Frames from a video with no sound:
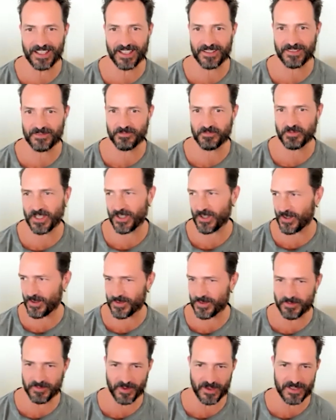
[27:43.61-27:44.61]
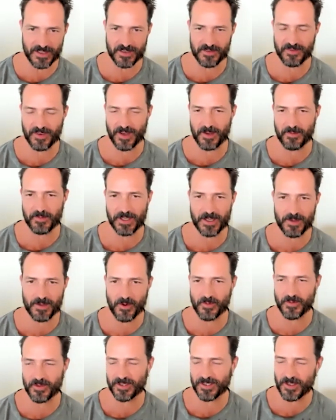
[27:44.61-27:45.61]
And, the friends and family come
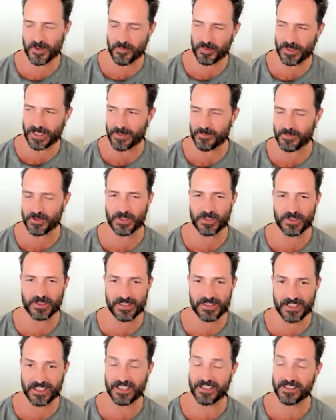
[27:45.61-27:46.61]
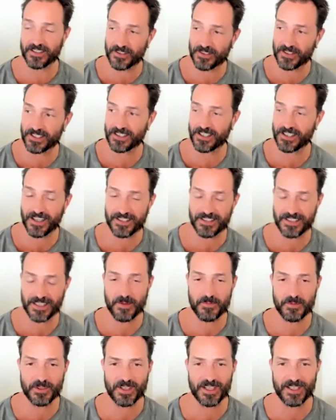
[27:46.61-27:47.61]
over, you play them a little ditty, they're like, God
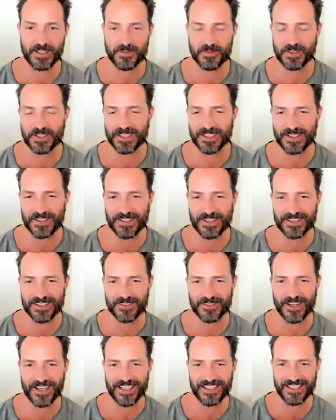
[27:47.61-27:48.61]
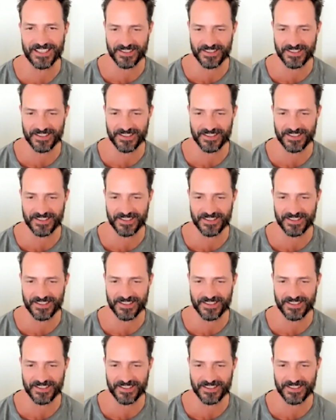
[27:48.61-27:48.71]
damn, you're getting really good, right?